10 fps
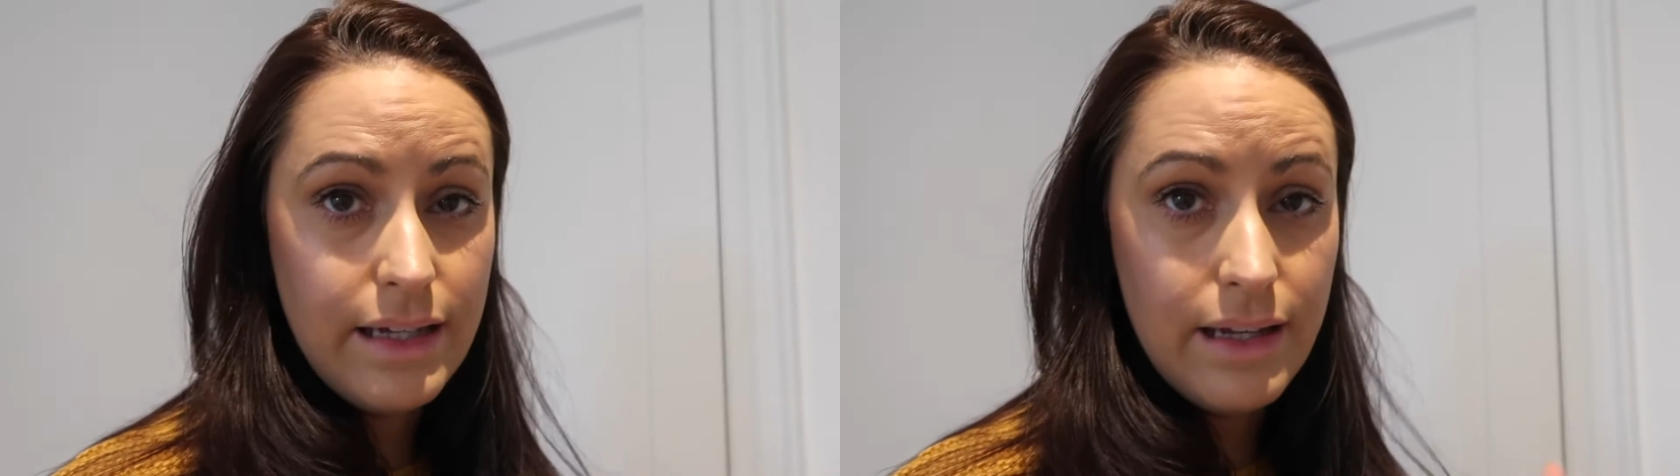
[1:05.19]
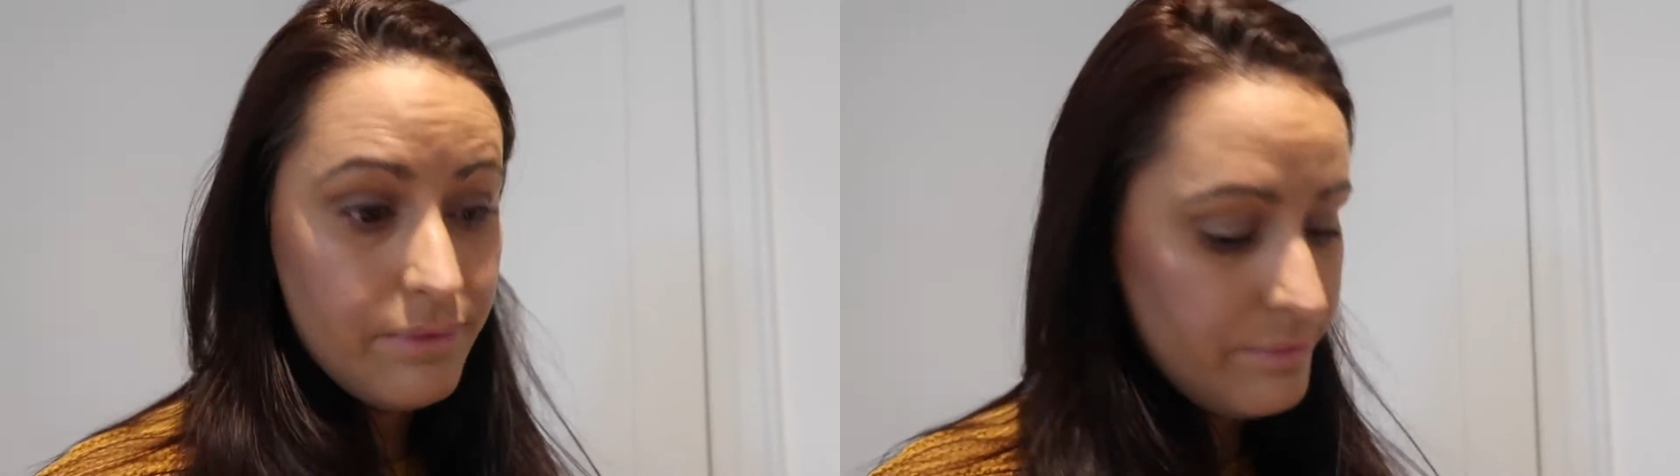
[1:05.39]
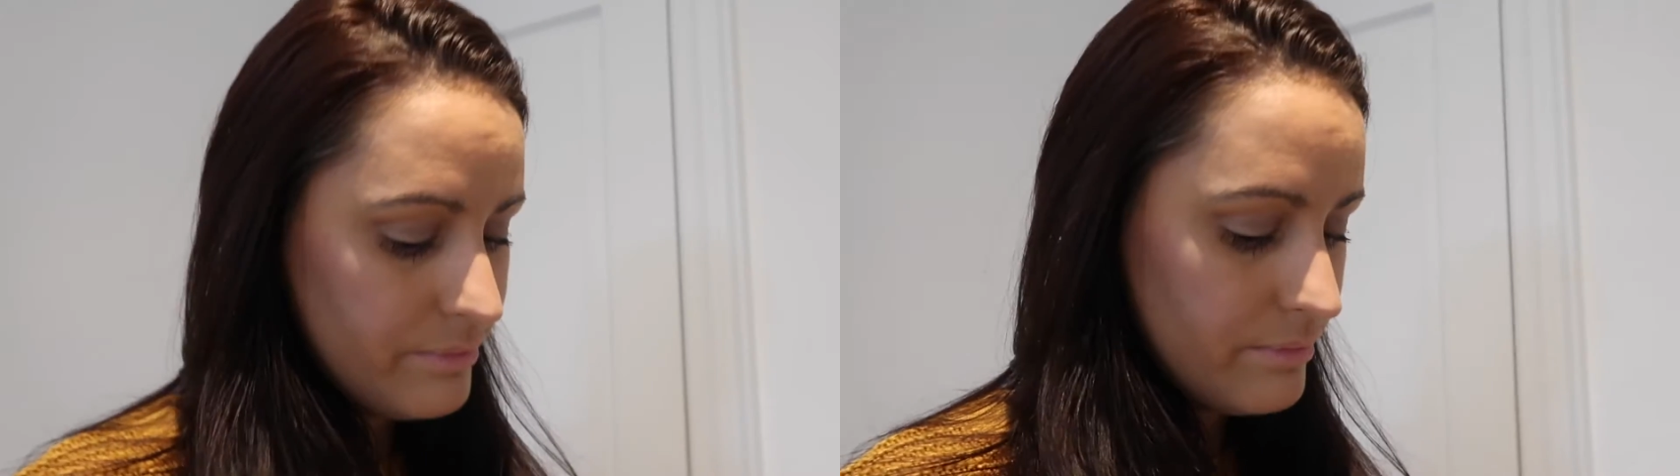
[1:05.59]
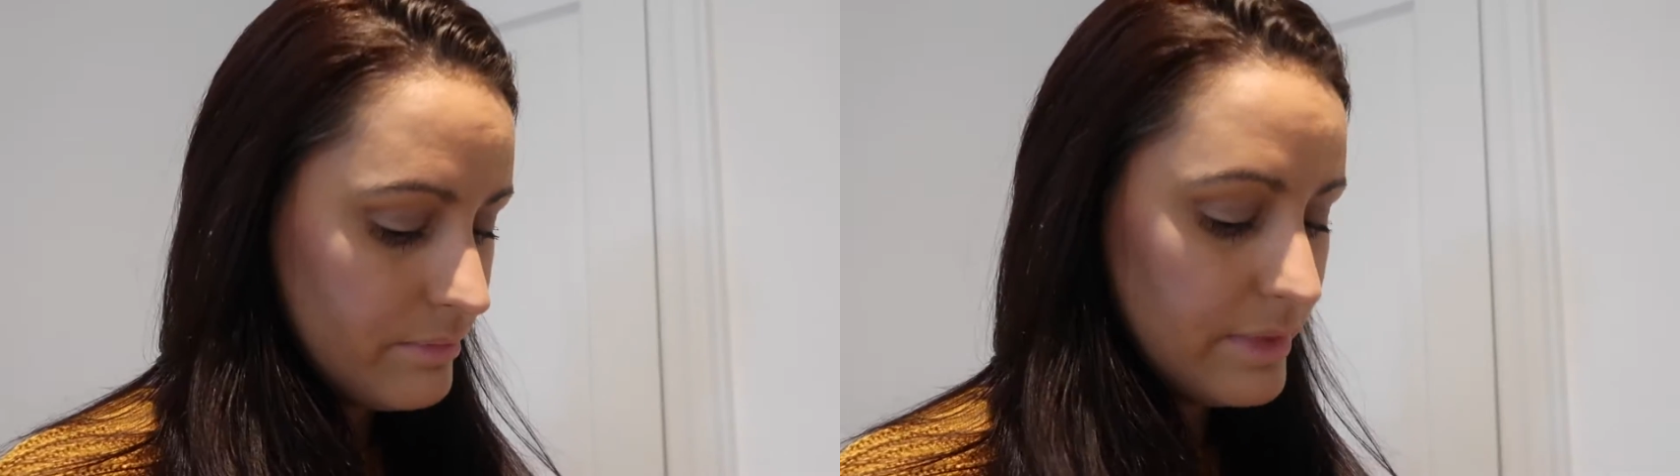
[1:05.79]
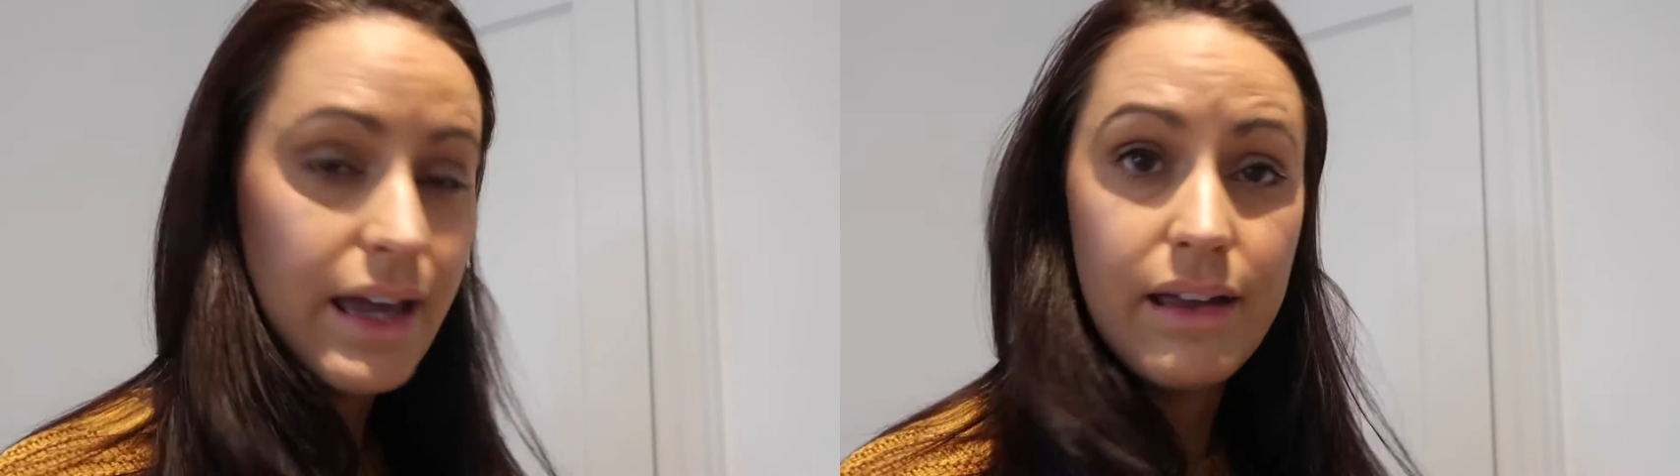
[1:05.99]
uh,
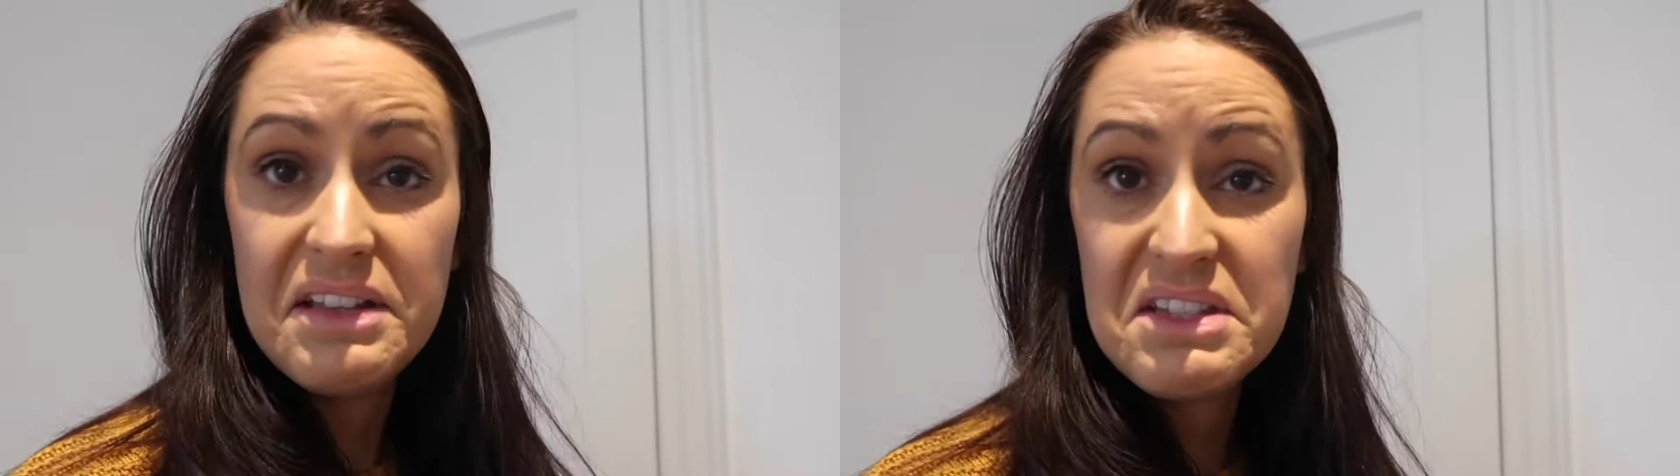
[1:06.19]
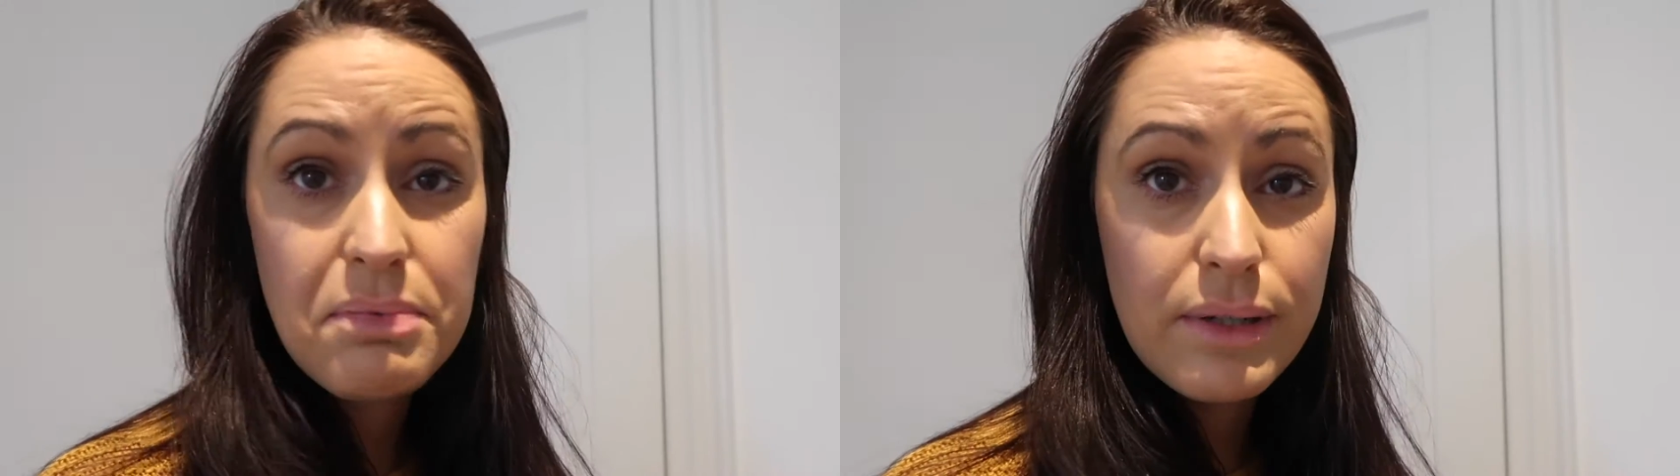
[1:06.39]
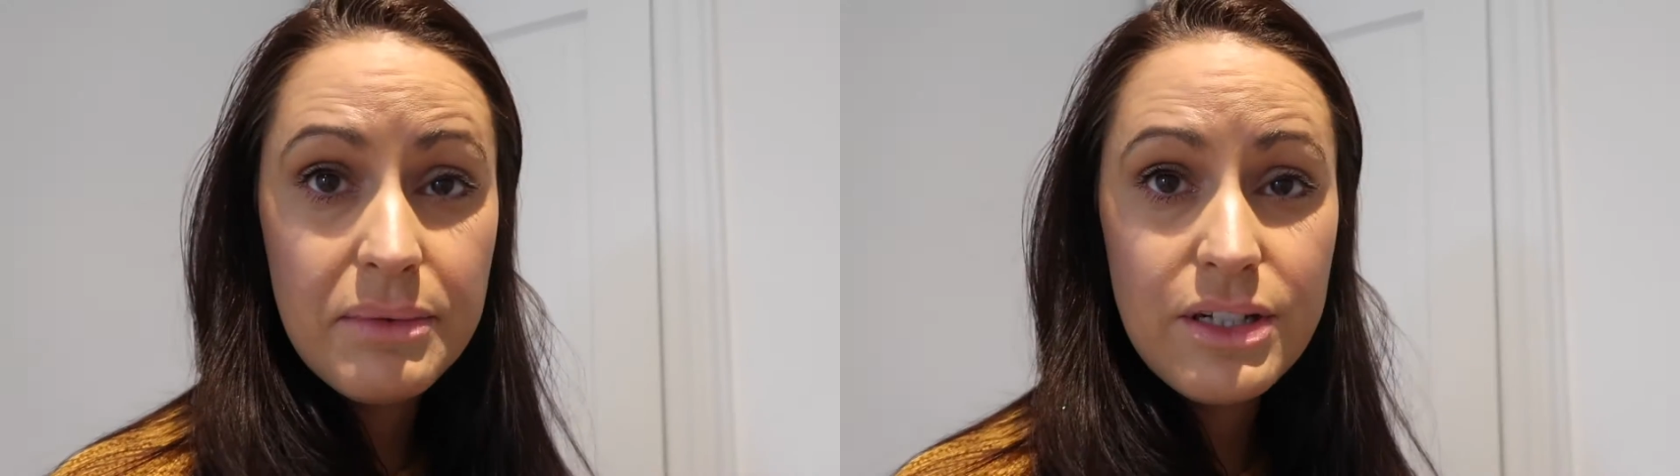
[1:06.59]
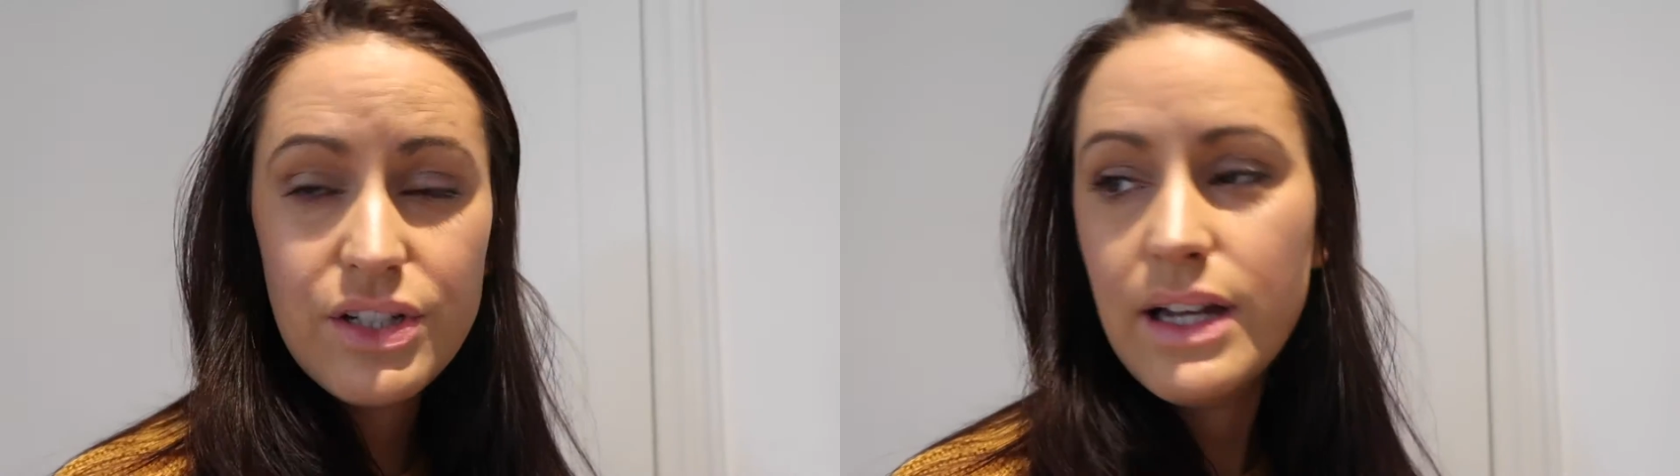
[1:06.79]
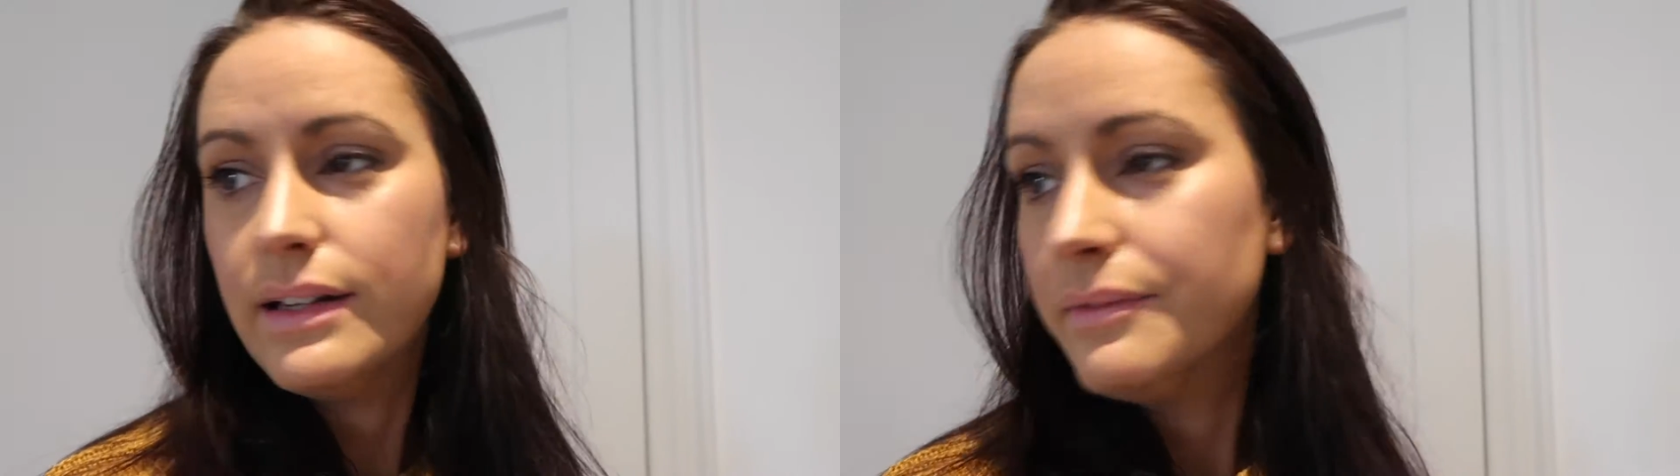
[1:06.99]
it's pretty
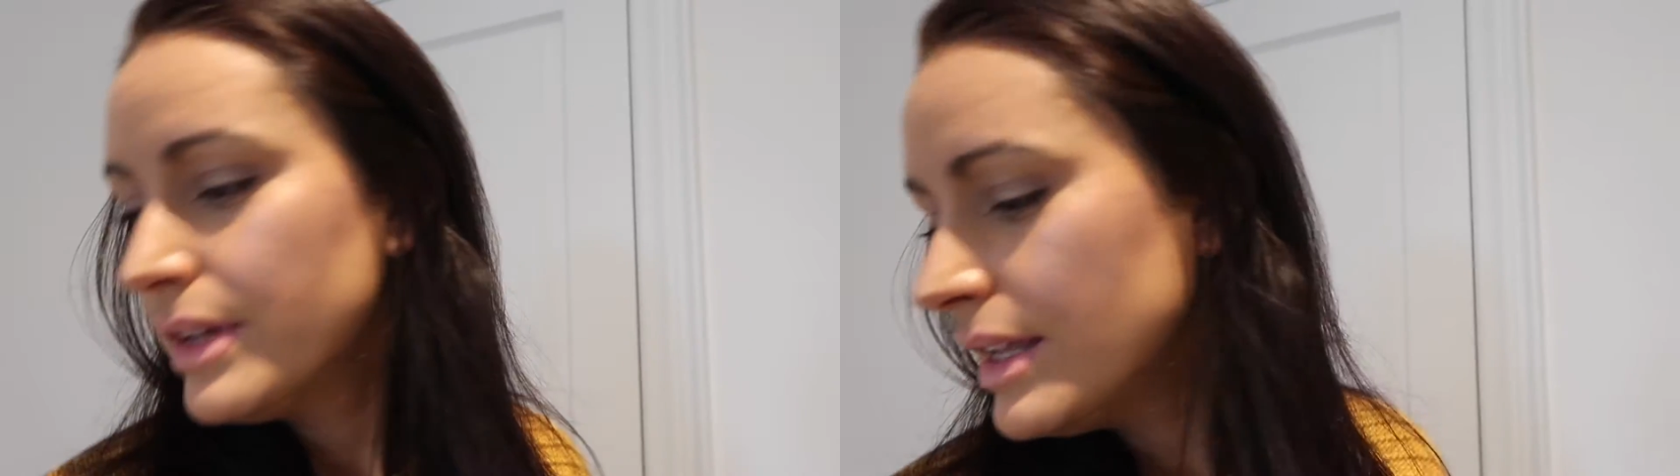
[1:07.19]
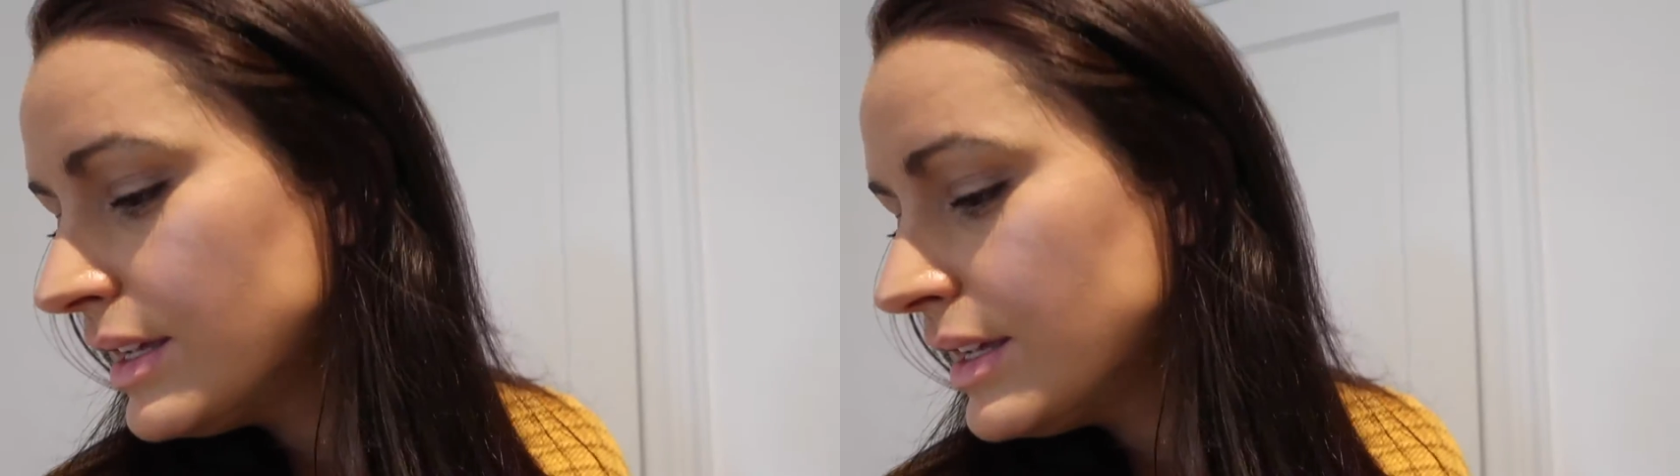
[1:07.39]
much done.